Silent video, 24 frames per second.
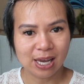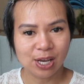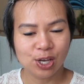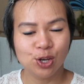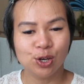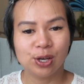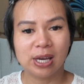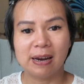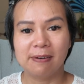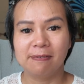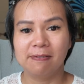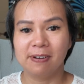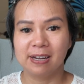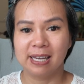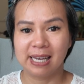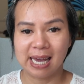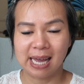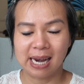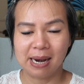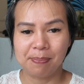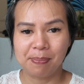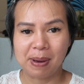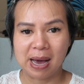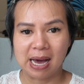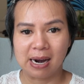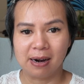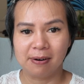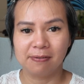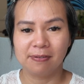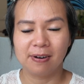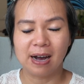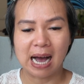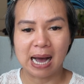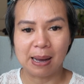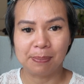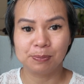you can forget about
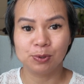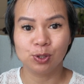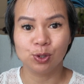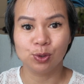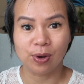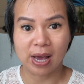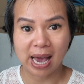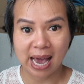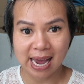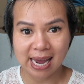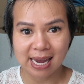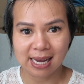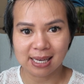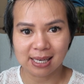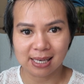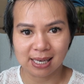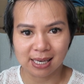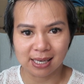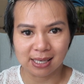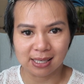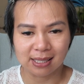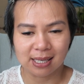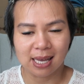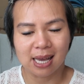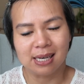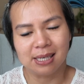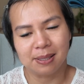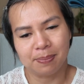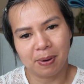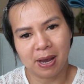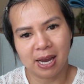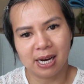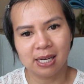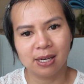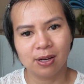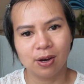it for up to 8 years,
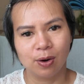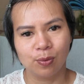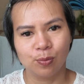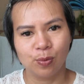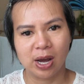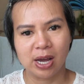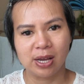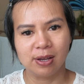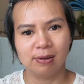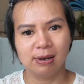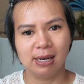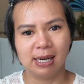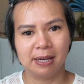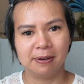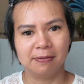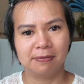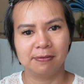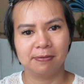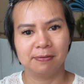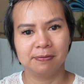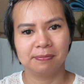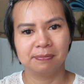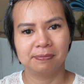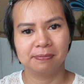depending on where you live.